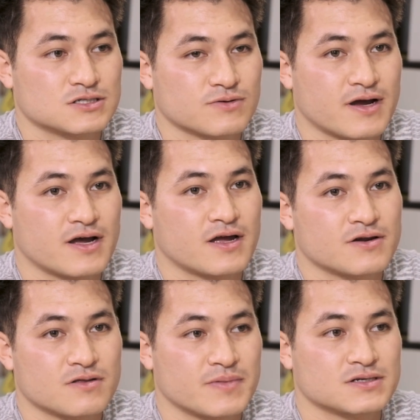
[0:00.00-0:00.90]
So I
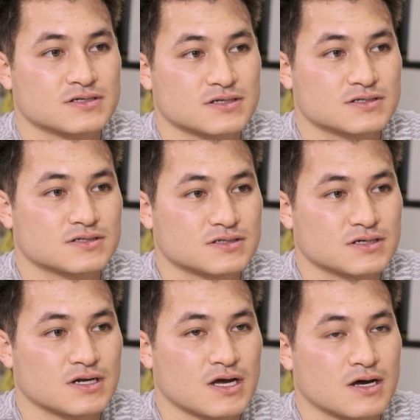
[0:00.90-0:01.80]
knew the basics.
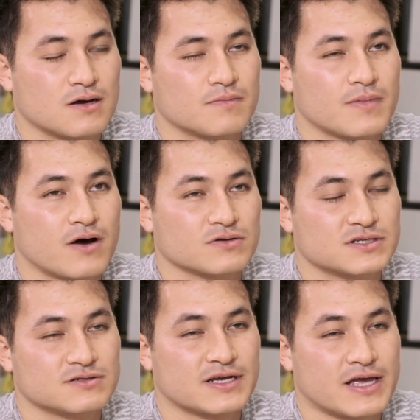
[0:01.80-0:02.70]
I would
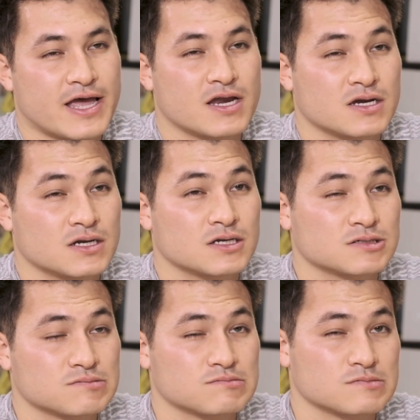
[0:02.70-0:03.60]
say I was like an
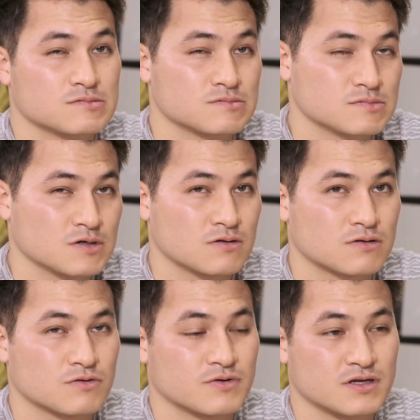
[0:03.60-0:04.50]

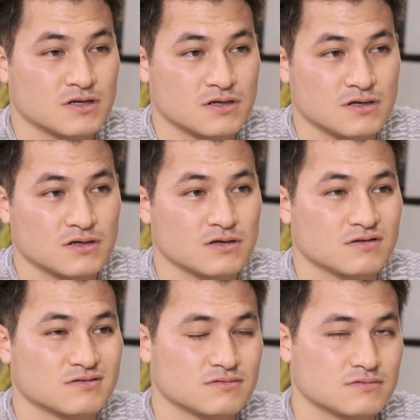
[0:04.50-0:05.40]
N3